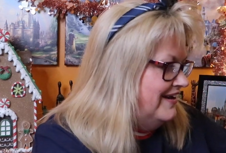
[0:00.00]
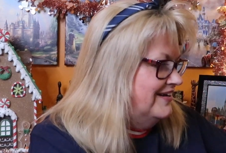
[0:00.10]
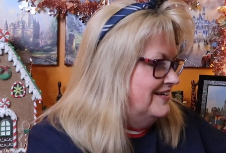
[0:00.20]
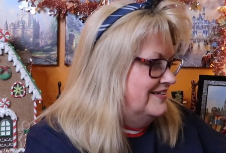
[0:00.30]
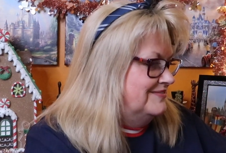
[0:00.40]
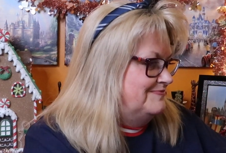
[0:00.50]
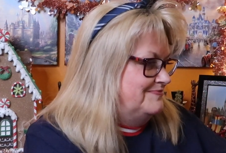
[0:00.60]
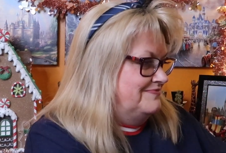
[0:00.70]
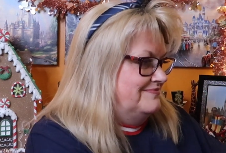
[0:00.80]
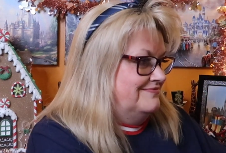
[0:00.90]

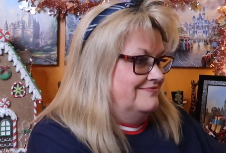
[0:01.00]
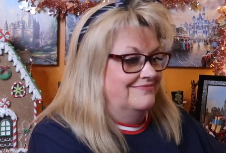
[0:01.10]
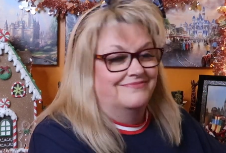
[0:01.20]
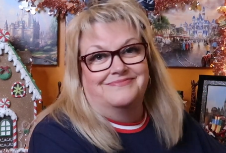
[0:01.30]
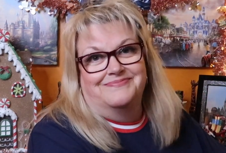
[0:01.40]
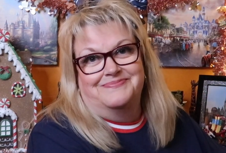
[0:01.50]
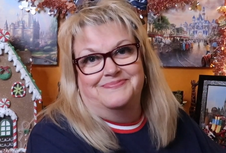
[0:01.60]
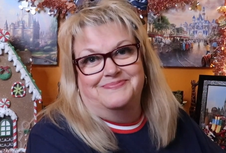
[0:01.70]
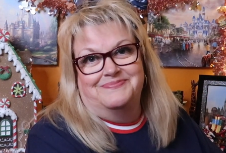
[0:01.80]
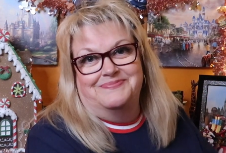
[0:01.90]

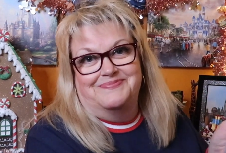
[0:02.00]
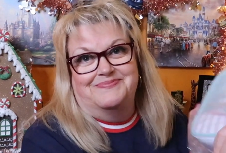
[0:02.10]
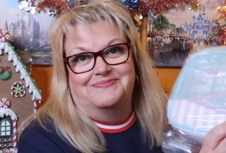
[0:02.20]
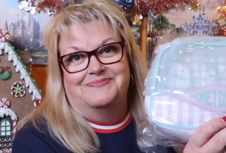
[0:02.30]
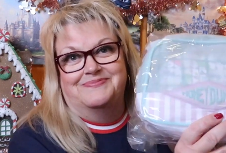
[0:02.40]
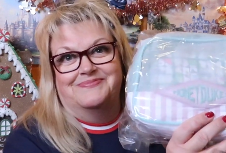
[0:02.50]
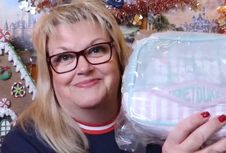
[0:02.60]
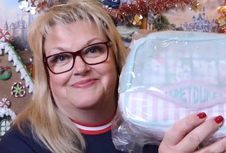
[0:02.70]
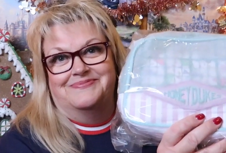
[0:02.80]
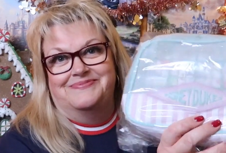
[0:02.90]

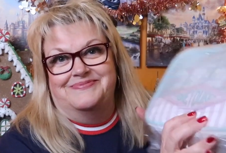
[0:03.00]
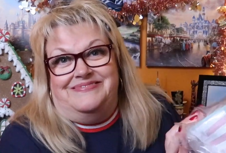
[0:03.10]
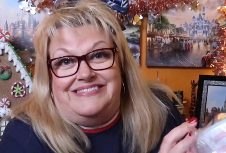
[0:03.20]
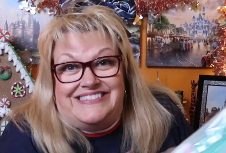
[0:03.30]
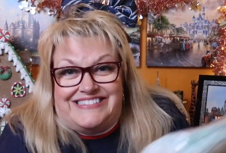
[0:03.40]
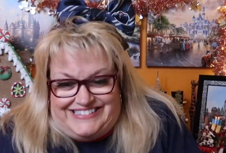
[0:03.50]
[no speech]